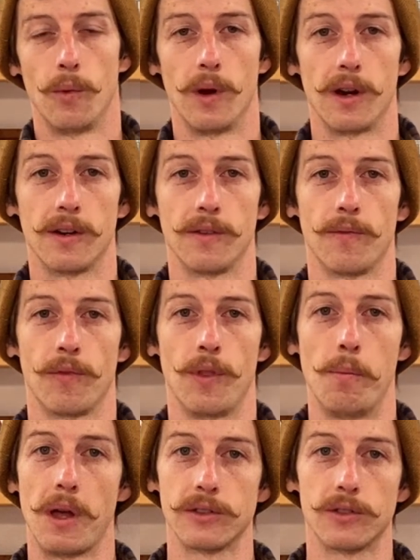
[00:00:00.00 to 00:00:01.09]
where the
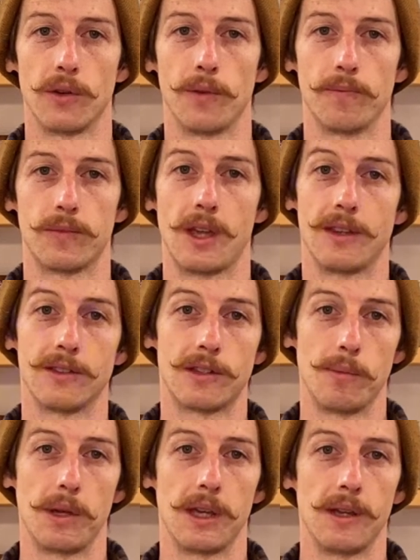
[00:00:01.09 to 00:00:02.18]
muscle tends
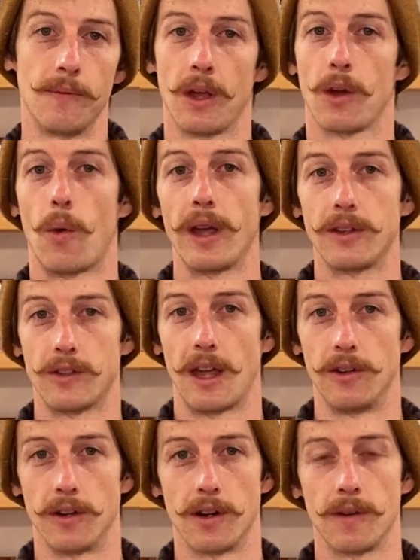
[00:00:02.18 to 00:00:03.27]
to be quite
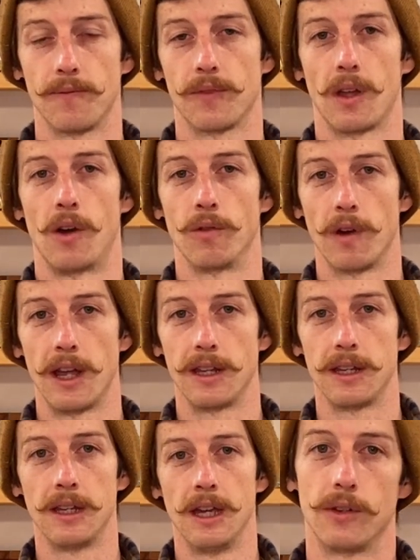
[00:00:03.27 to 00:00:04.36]
tender
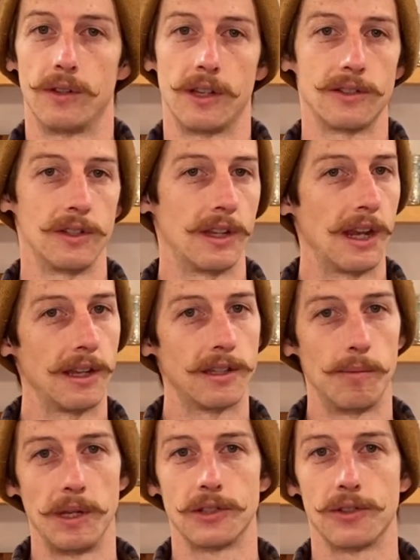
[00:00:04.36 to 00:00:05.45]
already, so it doesn't need
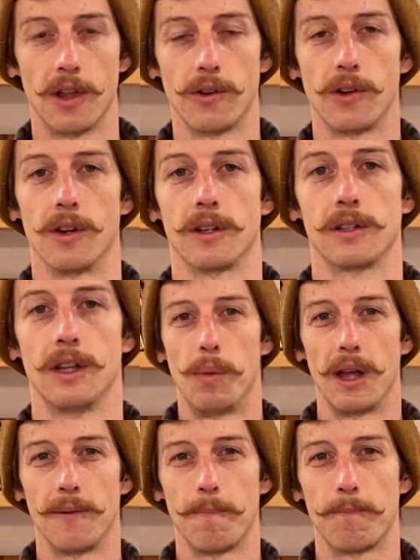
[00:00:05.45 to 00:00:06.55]
to be slow cooked,
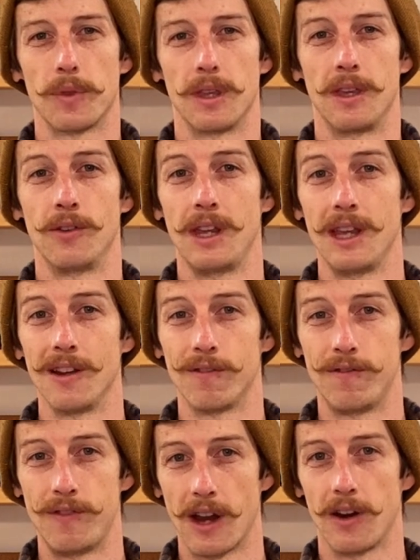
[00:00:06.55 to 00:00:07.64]
but you need a
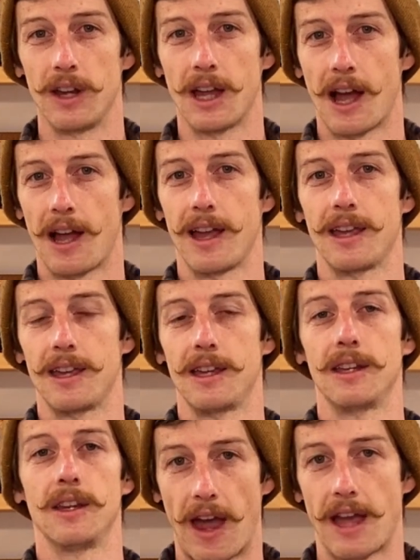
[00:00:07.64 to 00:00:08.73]
very high
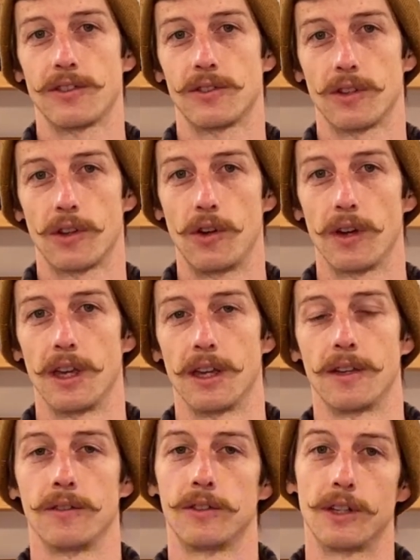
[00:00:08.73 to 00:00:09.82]
heat, fast
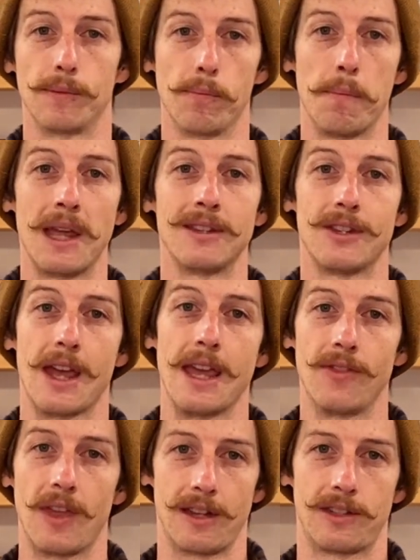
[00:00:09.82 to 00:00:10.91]
cooking to
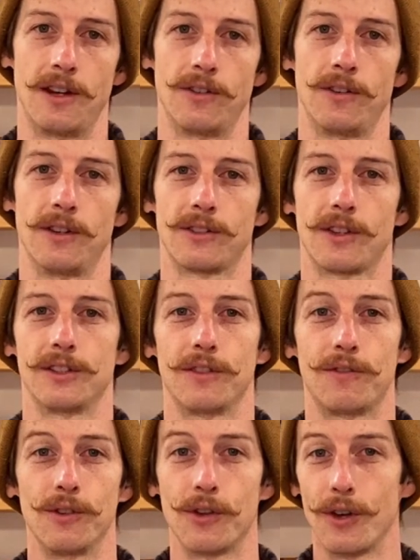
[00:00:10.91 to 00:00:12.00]
maintain that tenderness, because
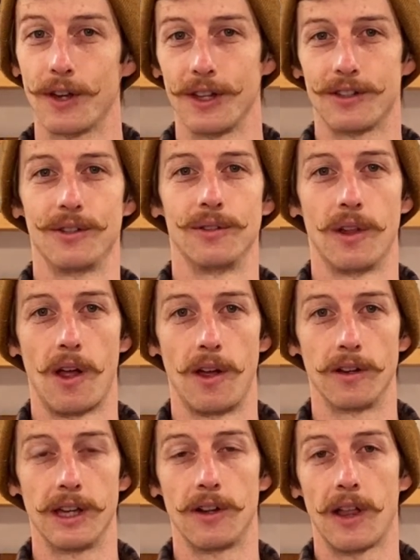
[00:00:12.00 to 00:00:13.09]
if you cook it too
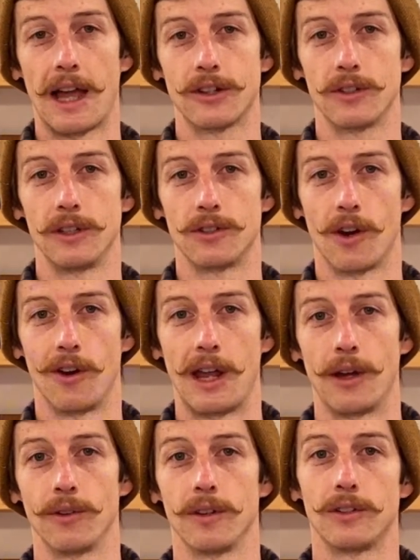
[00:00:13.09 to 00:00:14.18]
long, it'll actually turn
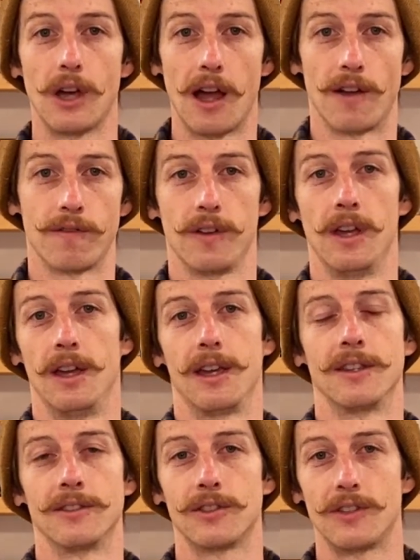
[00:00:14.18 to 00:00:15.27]
out tough
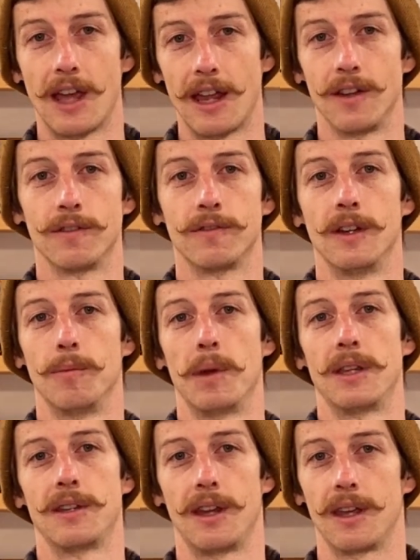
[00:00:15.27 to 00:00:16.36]
instead of
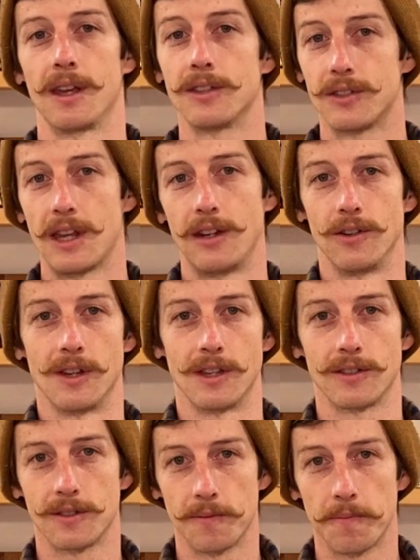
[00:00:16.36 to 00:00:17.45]
maintaining its
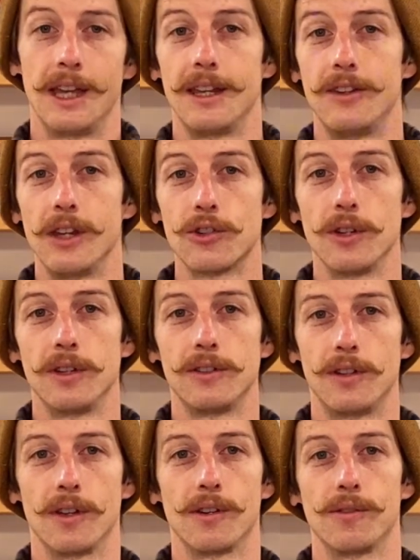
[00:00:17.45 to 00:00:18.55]
tenderness. In addition
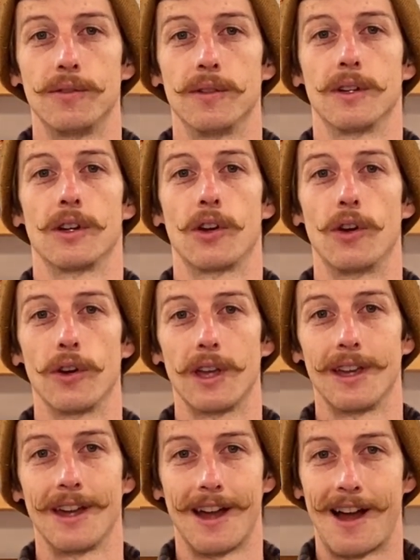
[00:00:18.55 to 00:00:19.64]
to
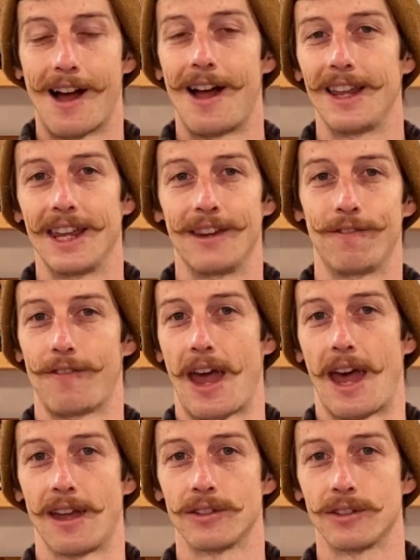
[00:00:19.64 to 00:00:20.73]
cooking hot and
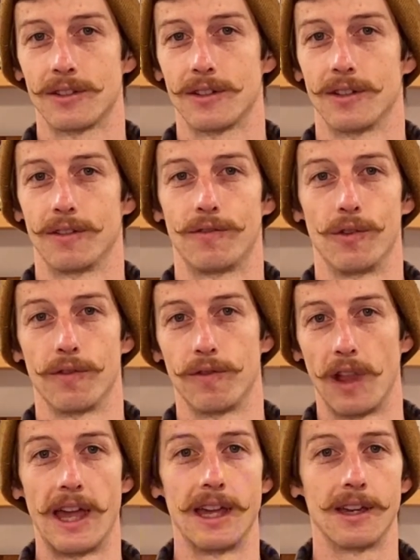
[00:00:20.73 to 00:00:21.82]
fast for
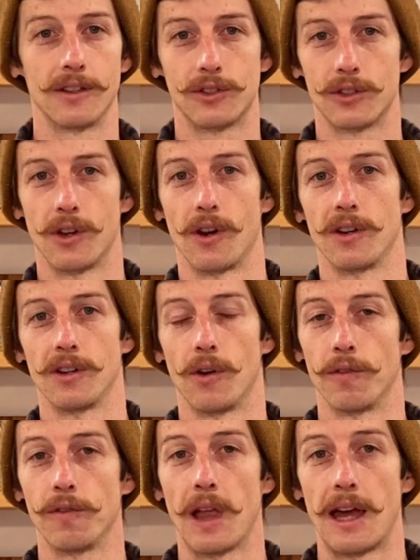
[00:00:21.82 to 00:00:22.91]
flank, skirt,
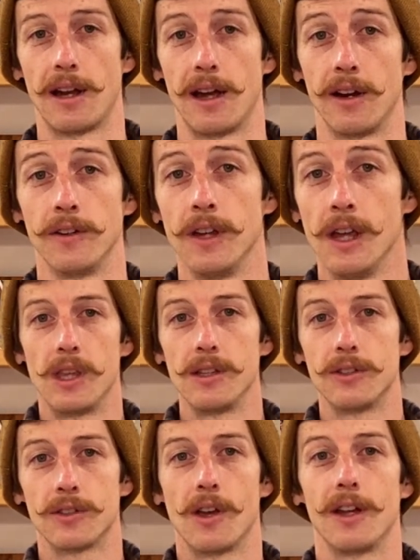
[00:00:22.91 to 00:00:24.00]
or flat iron,
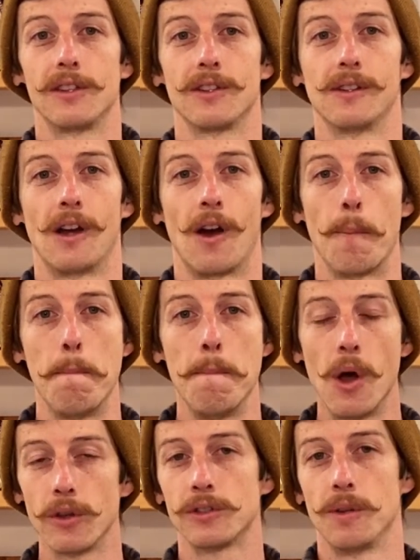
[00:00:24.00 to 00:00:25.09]
these cuts are
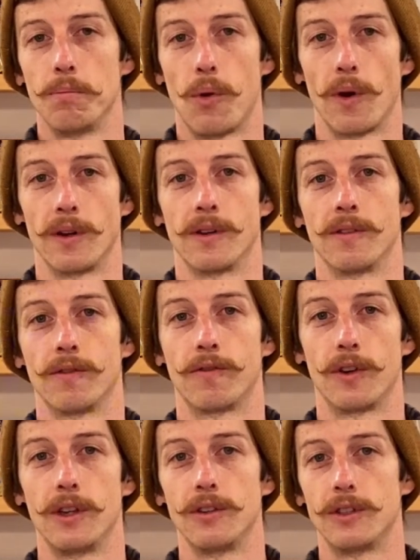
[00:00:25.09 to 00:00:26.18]
most important
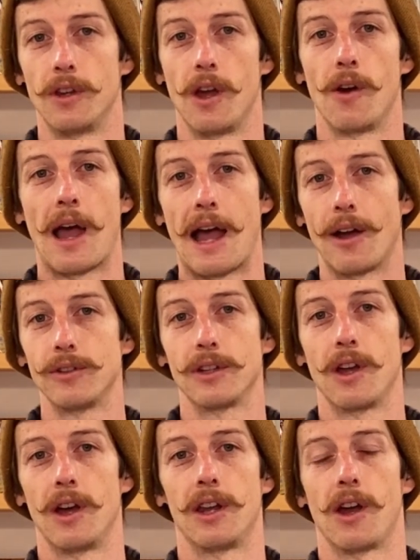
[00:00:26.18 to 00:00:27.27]
for you to know how to
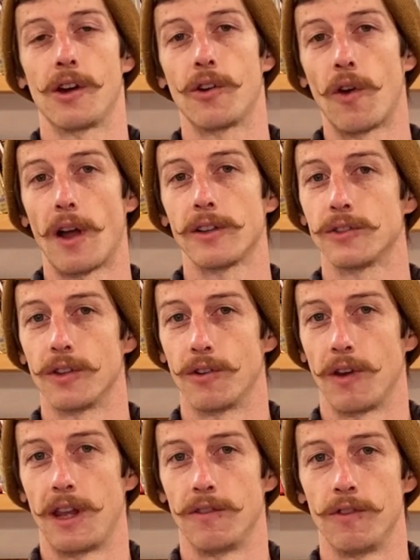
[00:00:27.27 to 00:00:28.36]
cut across the
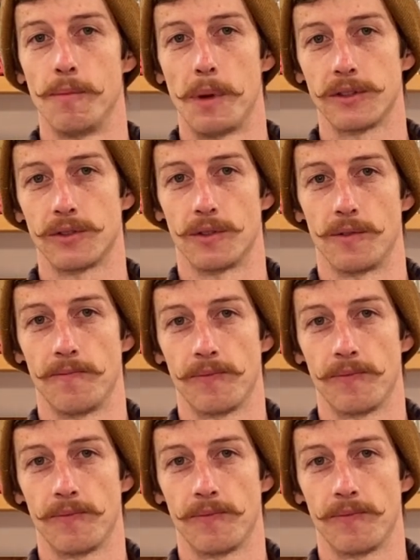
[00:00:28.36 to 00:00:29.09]
grain of the muscle.